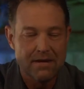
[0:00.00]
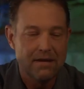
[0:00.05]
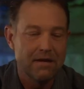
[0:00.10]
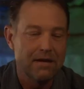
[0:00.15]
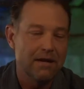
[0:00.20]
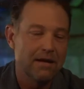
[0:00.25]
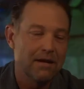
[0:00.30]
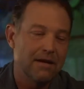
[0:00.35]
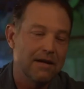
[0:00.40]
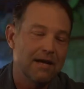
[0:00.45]

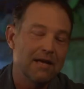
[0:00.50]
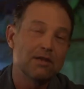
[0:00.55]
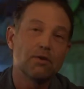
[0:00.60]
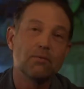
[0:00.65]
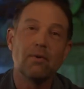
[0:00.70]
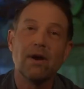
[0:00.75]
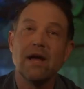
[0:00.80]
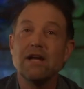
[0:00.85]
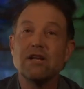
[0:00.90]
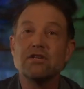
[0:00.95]
At the
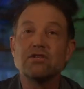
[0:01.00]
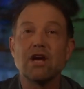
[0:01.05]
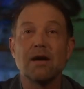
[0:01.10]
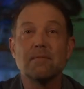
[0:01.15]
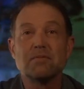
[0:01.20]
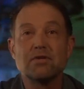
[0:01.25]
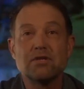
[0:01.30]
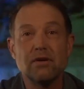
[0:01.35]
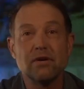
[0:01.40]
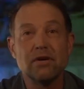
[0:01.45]
range,
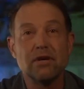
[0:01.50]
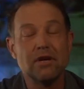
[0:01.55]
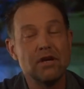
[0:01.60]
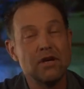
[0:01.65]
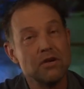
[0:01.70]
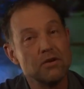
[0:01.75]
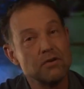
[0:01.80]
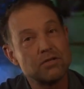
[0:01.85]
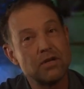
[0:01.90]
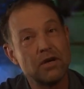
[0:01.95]
I'm still going to
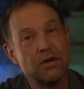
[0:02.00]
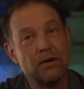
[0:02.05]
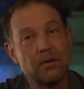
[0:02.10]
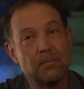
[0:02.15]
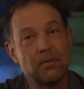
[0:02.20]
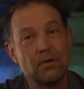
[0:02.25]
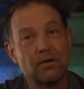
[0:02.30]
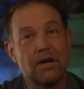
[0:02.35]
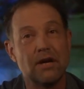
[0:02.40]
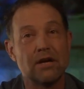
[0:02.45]
use hearing
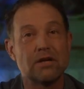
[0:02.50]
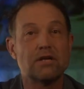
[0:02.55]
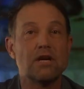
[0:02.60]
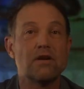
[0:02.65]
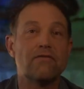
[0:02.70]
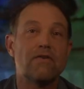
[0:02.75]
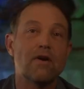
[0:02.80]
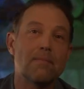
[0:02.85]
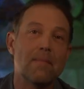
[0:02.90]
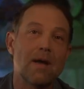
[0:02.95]
protection
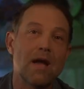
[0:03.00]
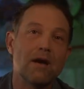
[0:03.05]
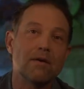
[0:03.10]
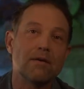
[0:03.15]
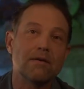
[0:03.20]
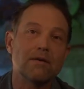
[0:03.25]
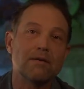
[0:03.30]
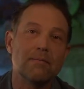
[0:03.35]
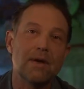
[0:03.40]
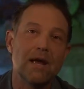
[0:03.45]
if I'm
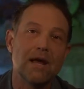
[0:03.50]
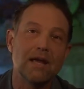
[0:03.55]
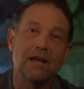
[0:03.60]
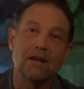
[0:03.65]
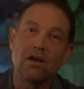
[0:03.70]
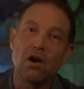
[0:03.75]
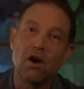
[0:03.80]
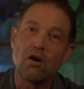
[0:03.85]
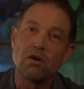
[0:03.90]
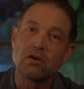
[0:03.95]
out
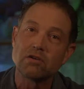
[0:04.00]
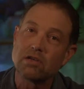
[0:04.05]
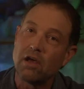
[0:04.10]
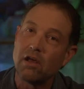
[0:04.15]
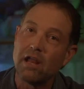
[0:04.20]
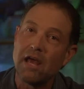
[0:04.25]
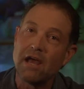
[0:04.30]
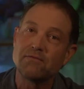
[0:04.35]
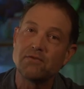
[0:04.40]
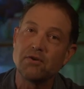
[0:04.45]
banging gongs
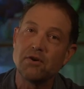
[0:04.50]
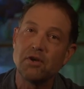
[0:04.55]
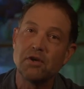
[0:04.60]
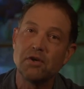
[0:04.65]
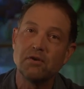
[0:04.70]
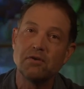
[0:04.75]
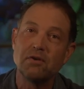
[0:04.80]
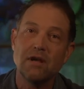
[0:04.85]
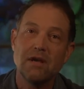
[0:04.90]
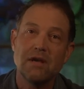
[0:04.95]
all
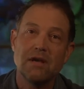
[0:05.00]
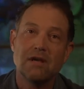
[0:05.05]
afternoon.